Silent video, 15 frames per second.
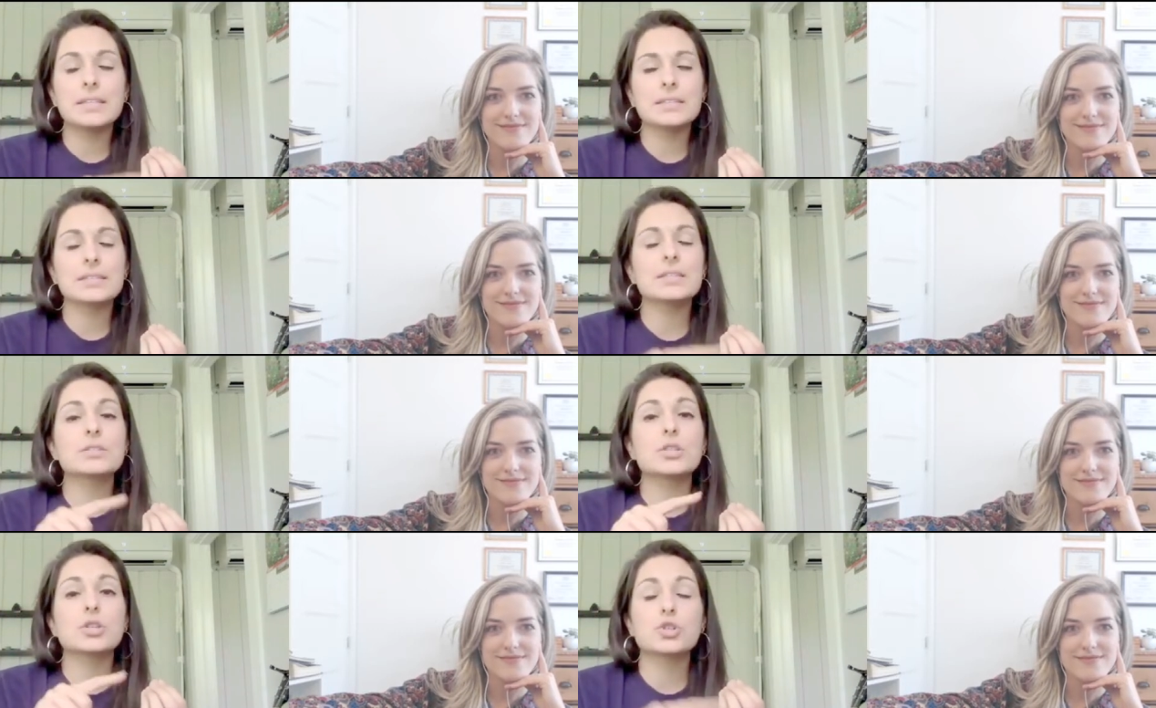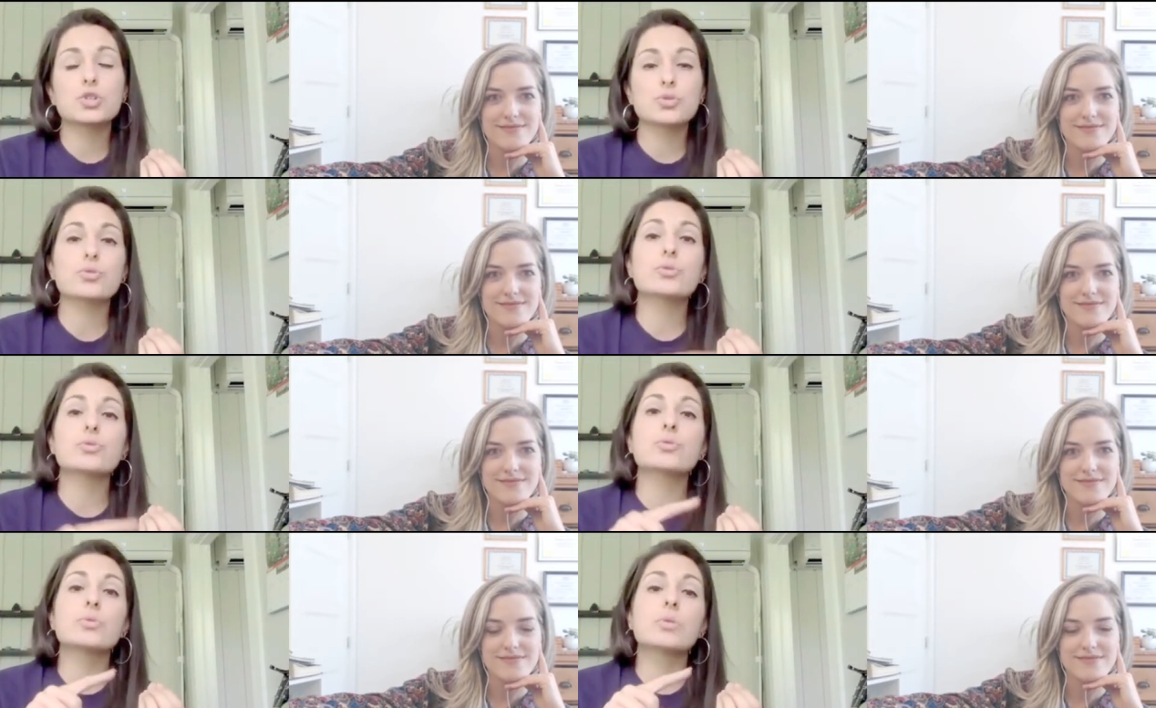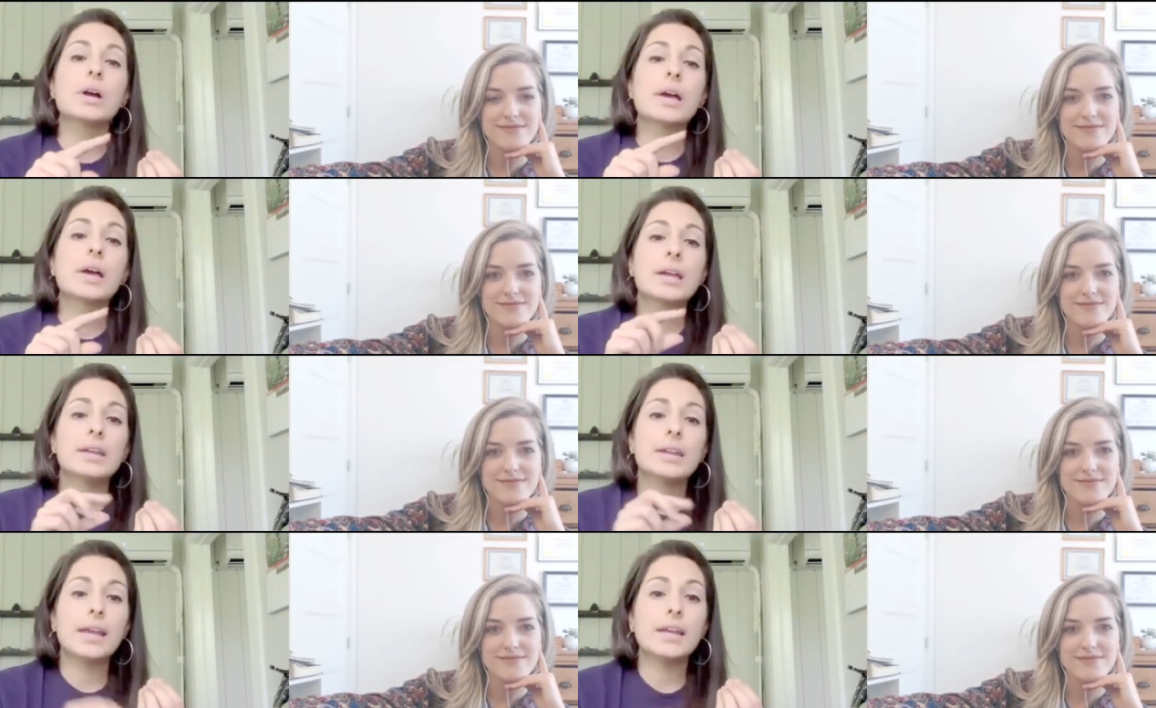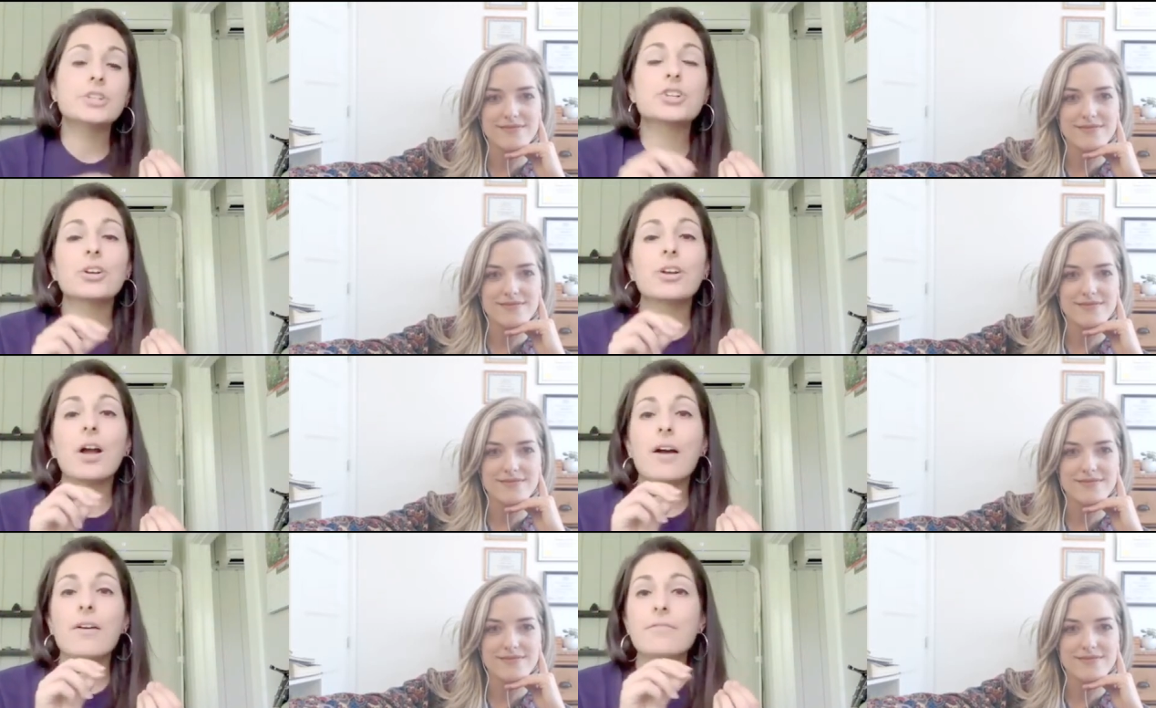Speaker 1: this is the true
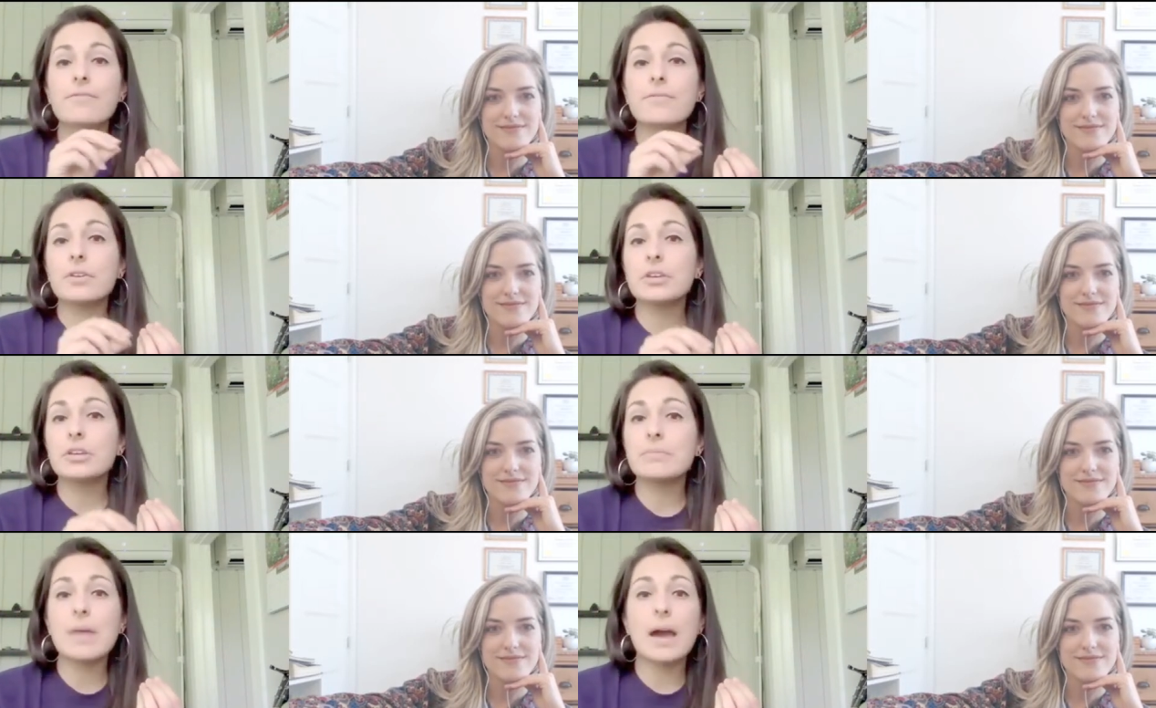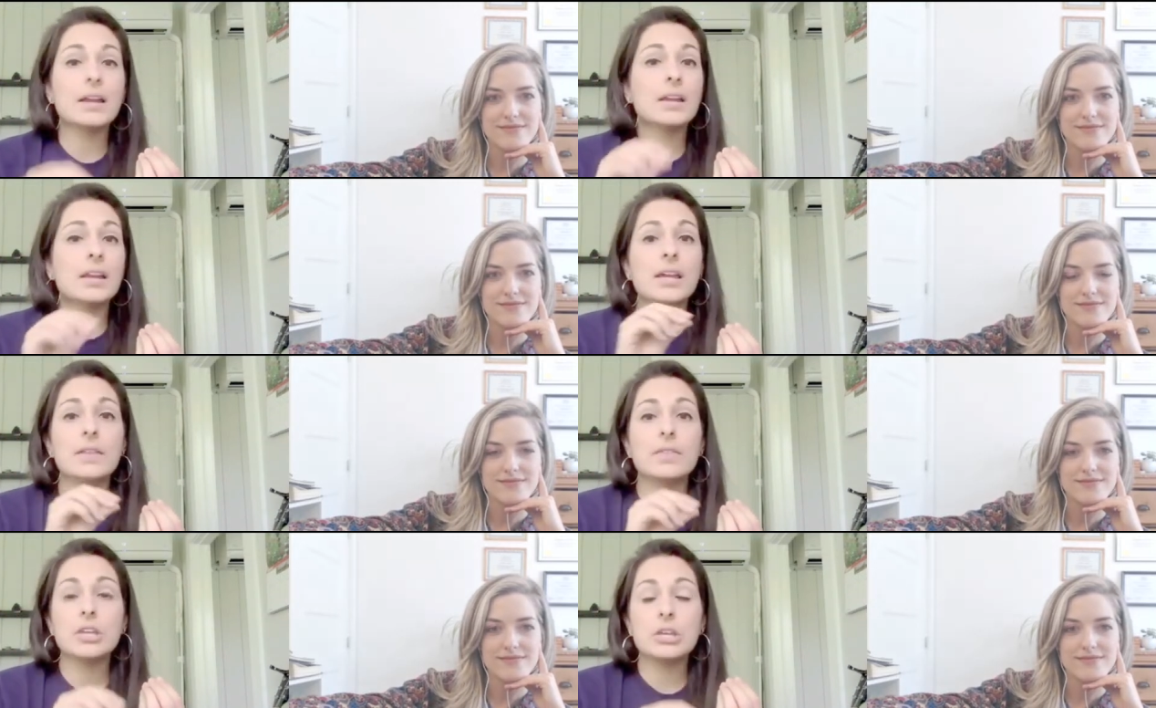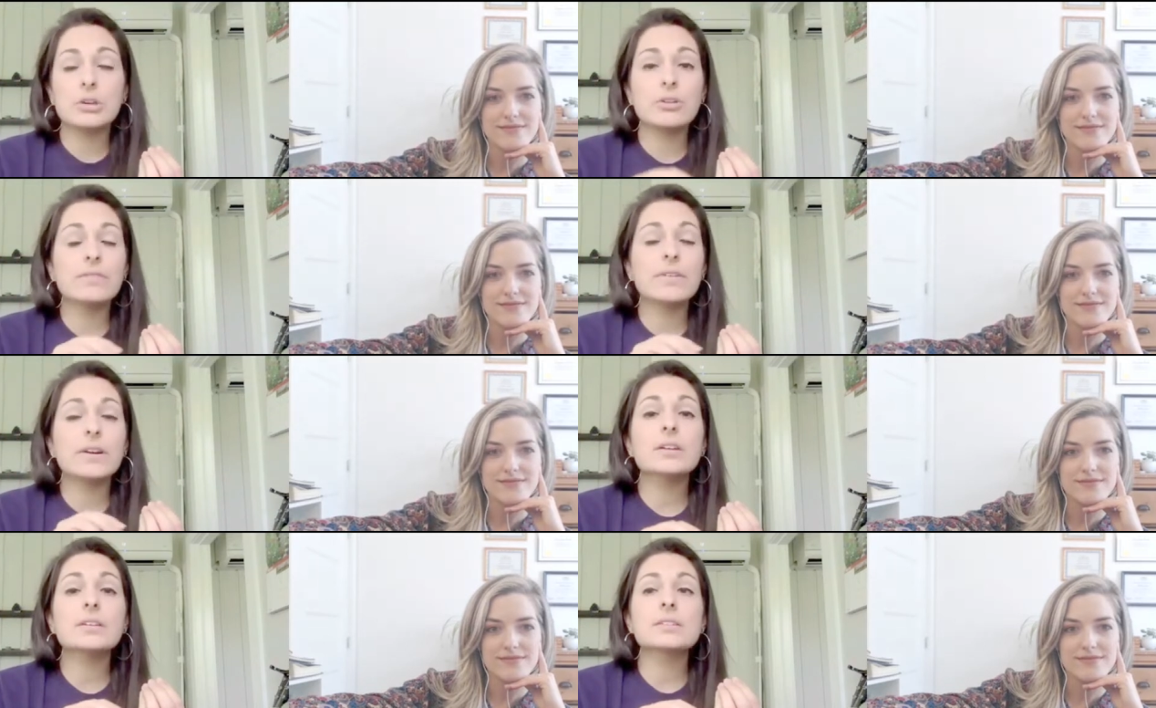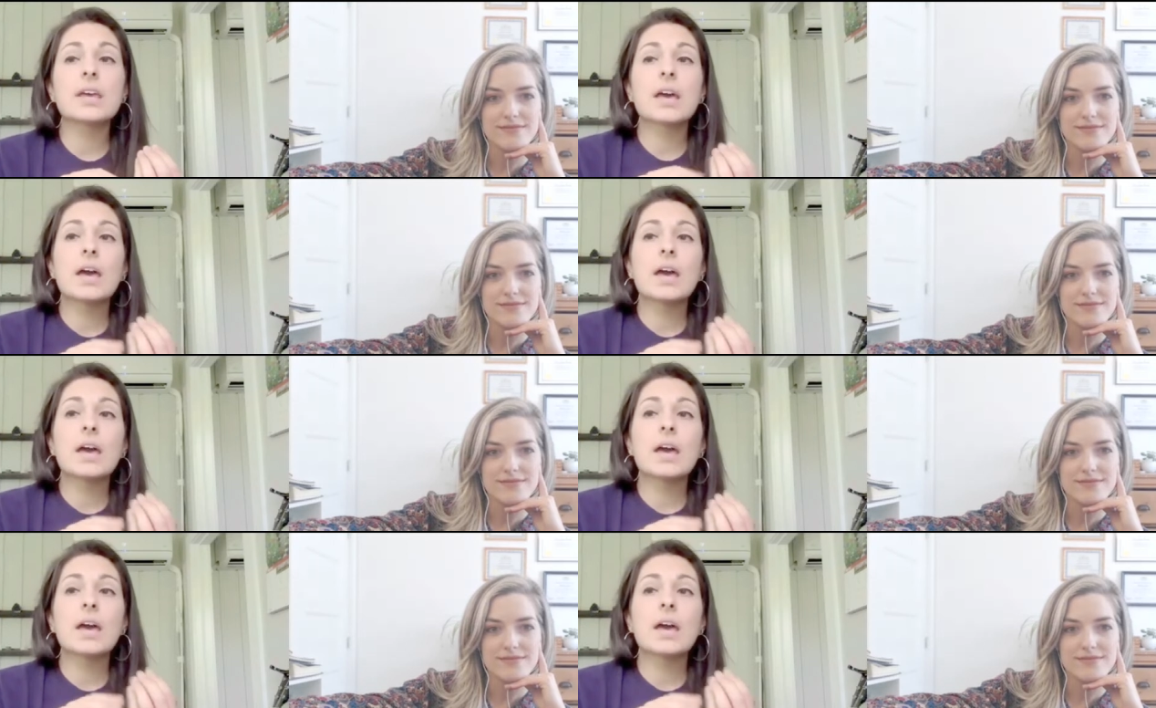nature of humanity in the universe.